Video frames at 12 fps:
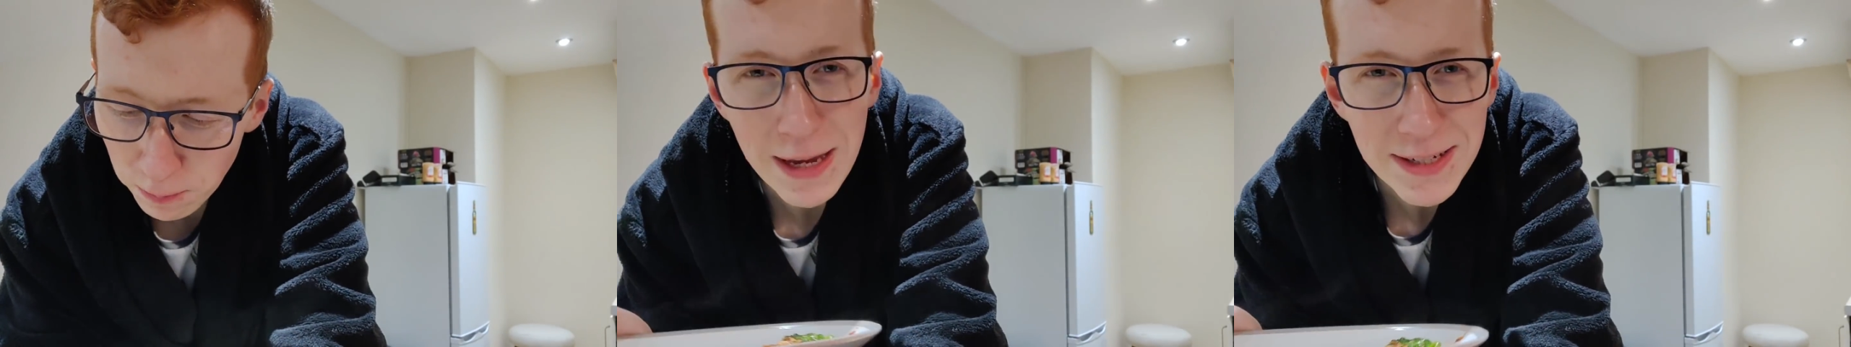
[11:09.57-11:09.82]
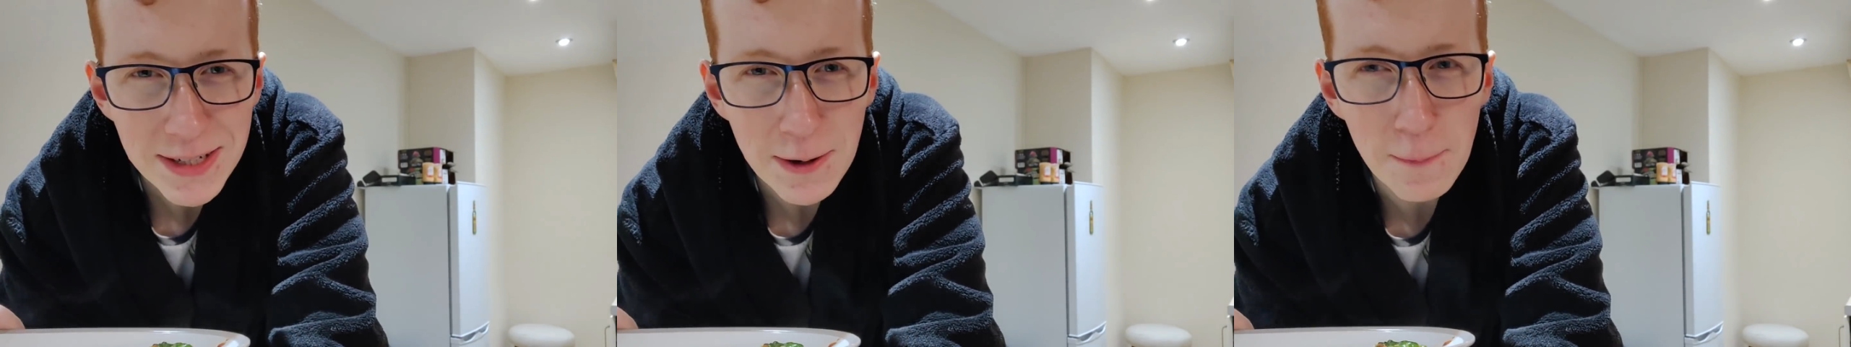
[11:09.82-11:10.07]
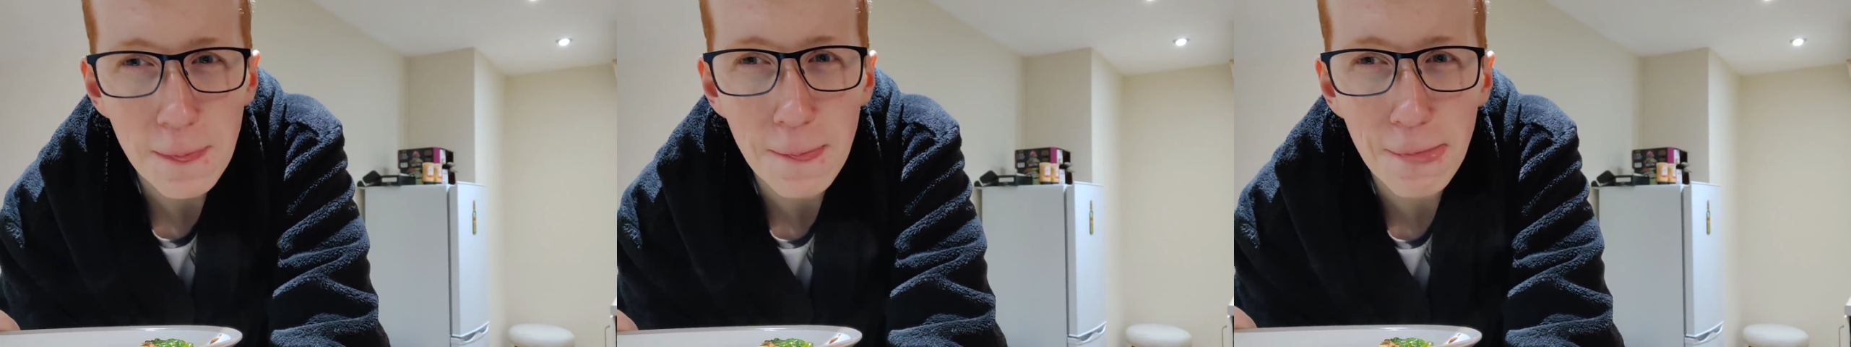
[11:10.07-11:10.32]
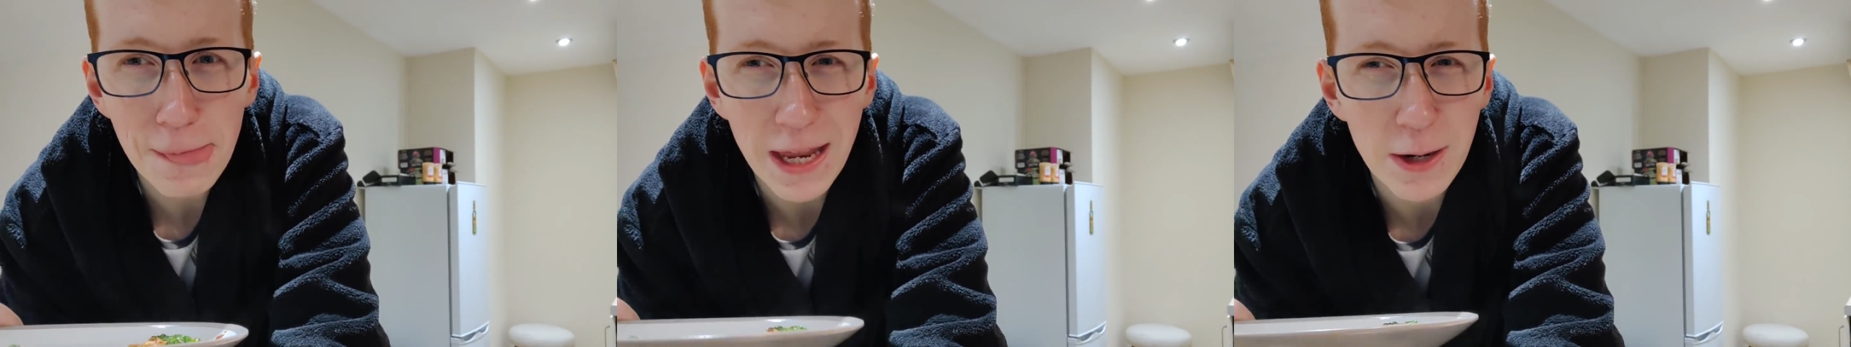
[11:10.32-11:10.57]
It makes it
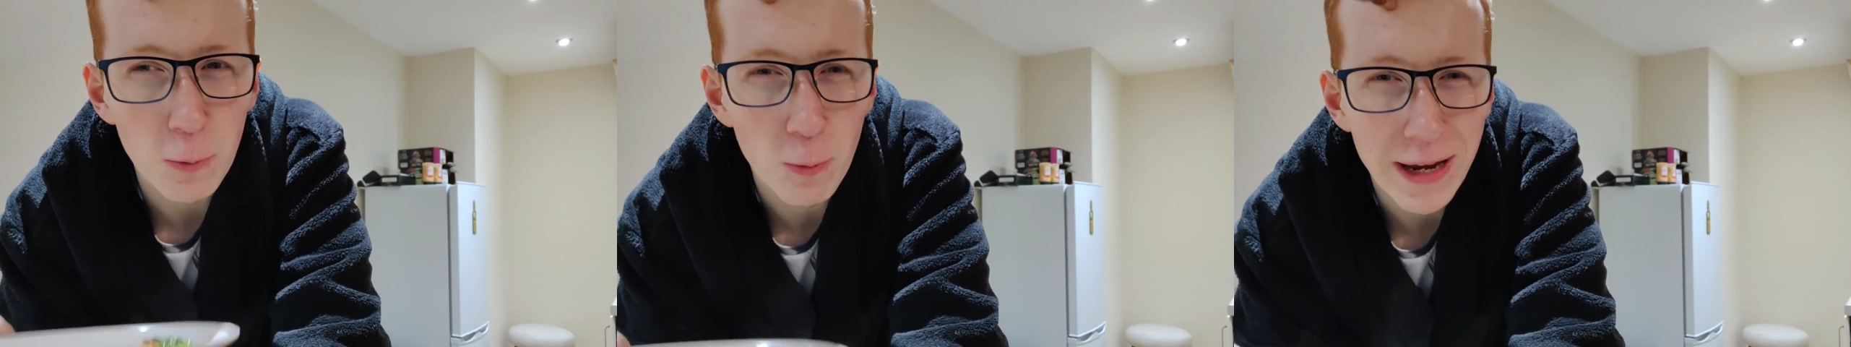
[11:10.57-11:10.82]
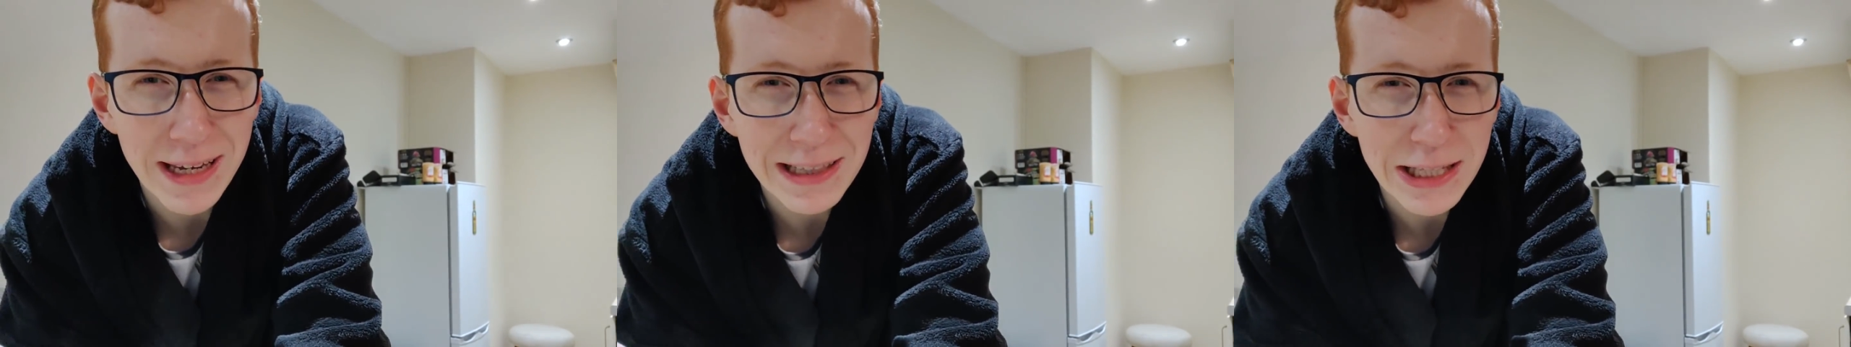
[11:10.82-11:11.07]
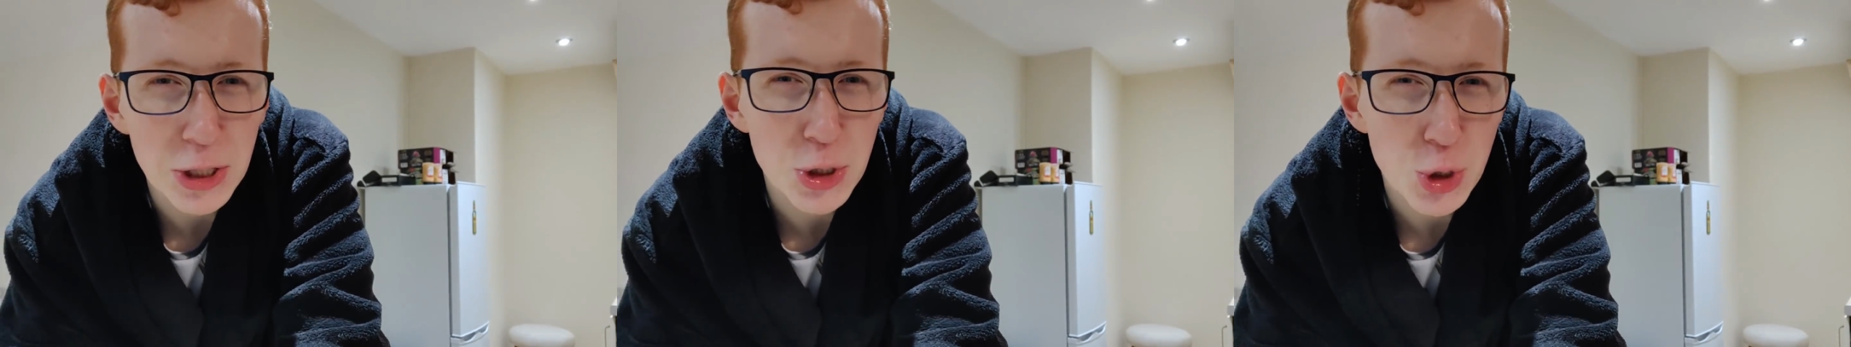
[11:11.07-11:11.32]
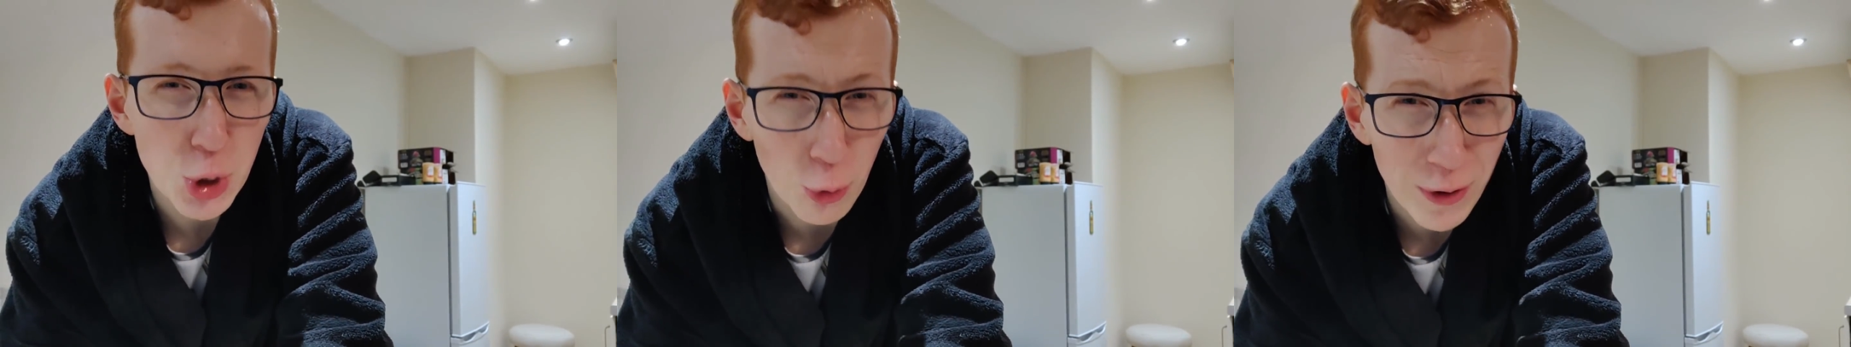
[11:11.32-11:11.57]
like weirdly
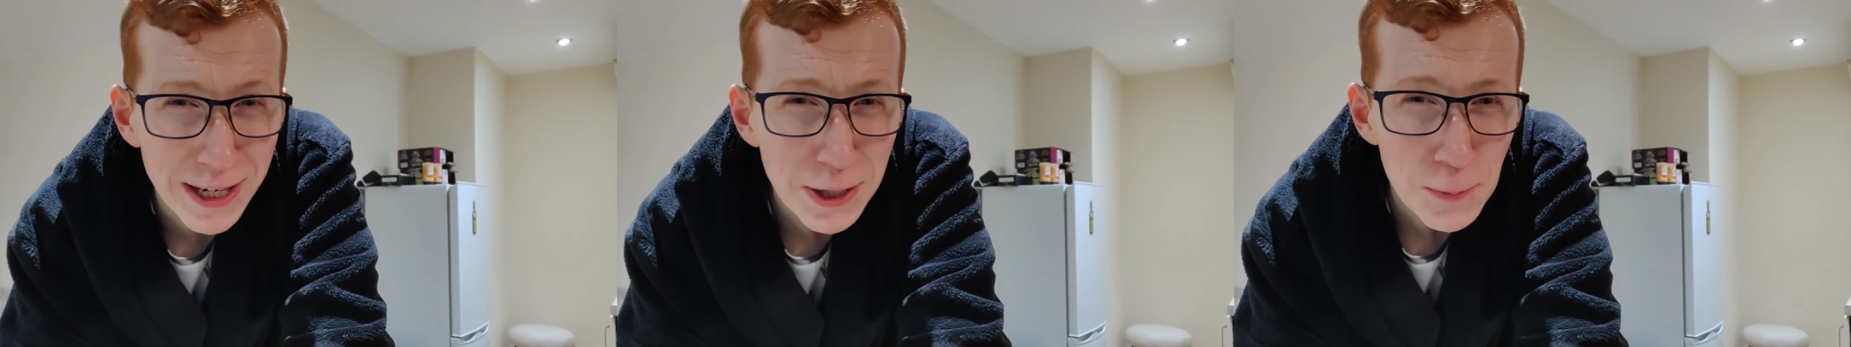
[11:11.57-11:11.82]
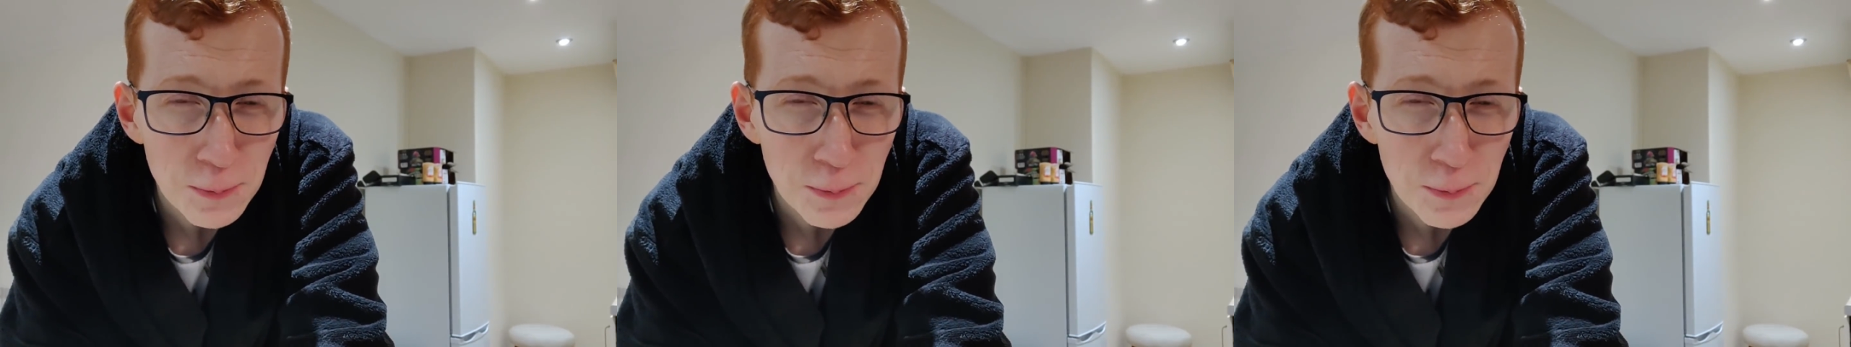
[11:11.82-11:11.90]
chewy,